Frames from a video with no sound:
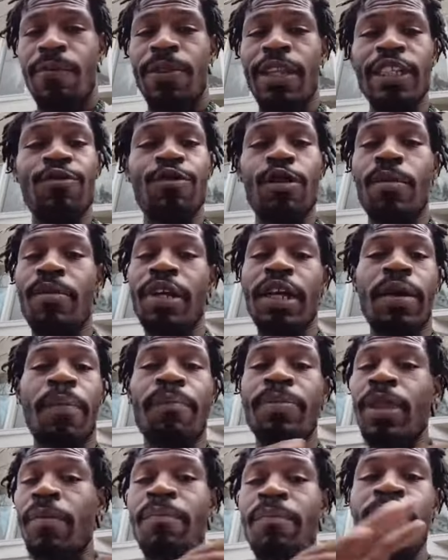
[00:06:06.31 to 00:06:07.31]
This gonna be a,
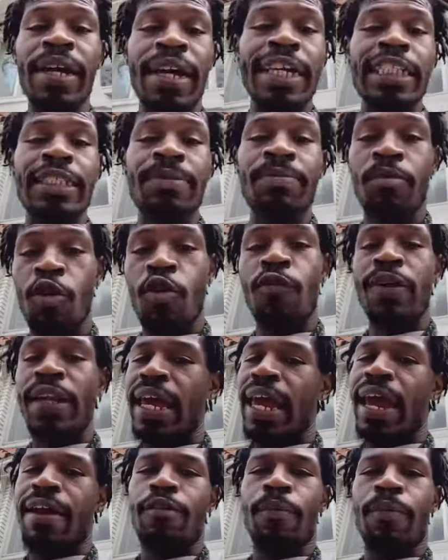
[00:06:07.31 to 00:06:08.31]
the biggest movie
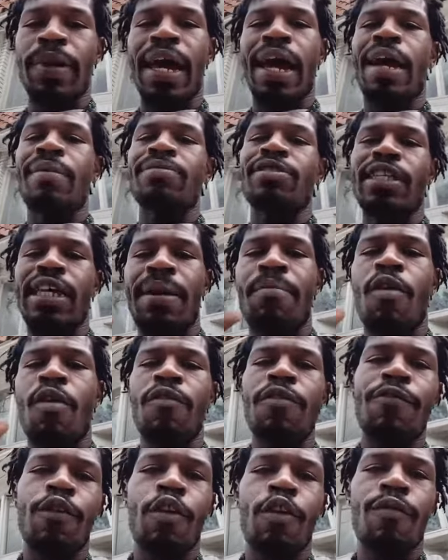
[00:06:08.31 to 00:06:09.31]
they ever put out. I'm saying
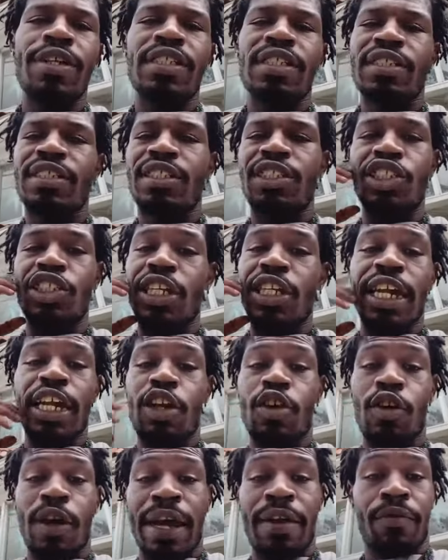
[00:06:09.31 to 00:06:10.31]
movie for a reason because the shit
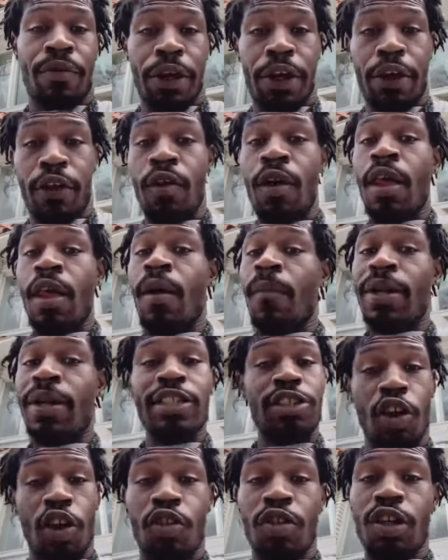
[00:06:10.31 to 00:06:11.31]
ain't gonna ain't real, but
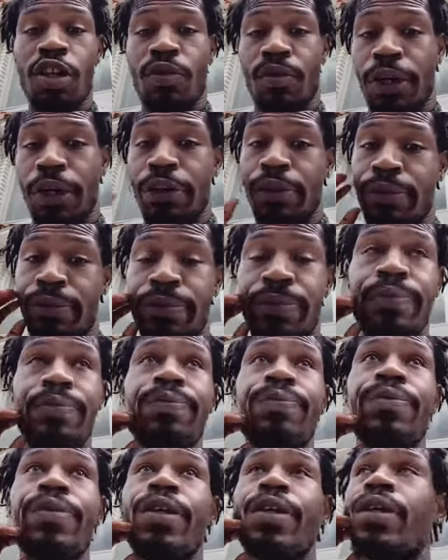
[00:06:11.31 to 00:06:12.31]
it's gonna look real.
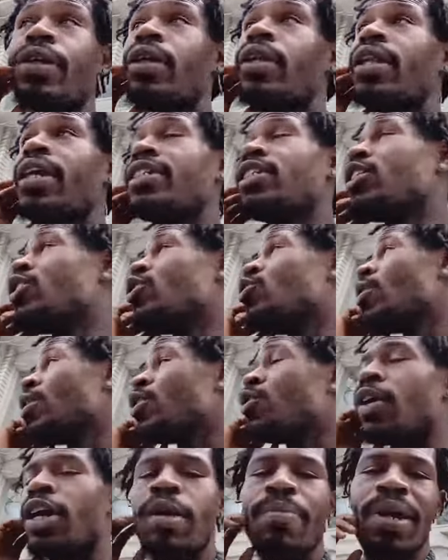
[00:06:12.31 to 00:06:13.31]
Listen, you
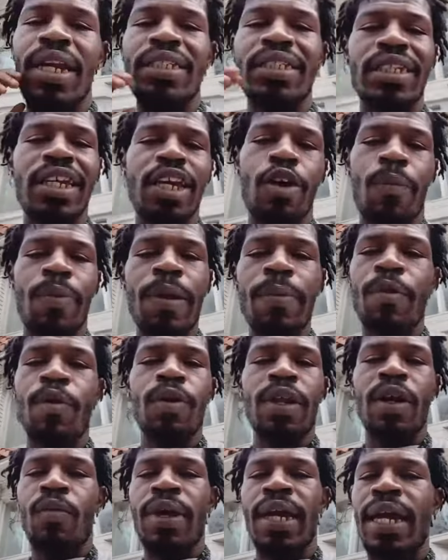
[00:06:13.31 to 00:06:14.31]
you ain't better tell
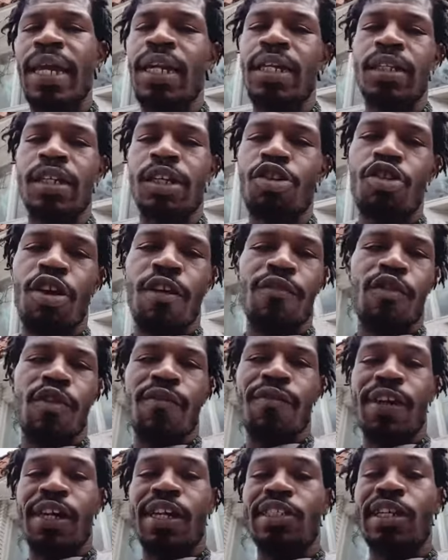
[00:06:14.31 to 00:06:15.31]
people that we ain't under
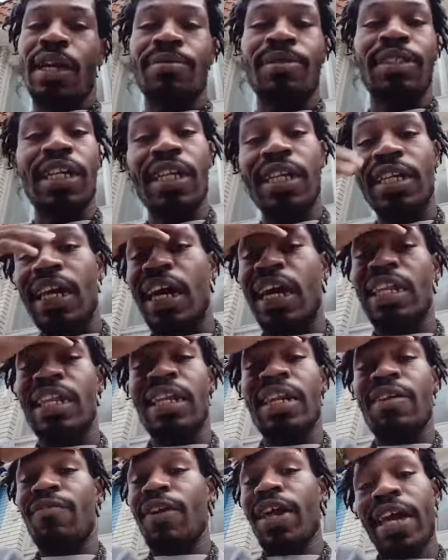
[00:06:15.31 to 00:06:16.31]
UFO invasion. I'm telling y'all
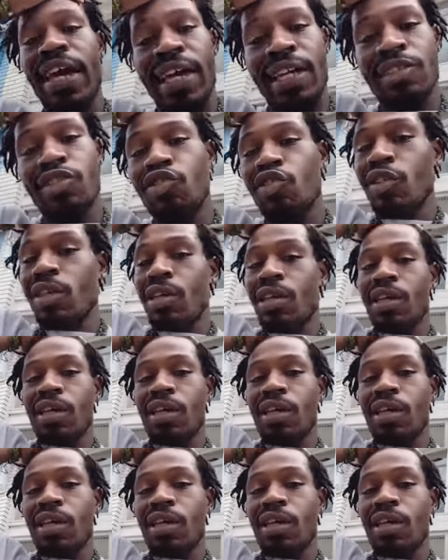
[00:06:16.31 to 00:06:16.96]
in advance.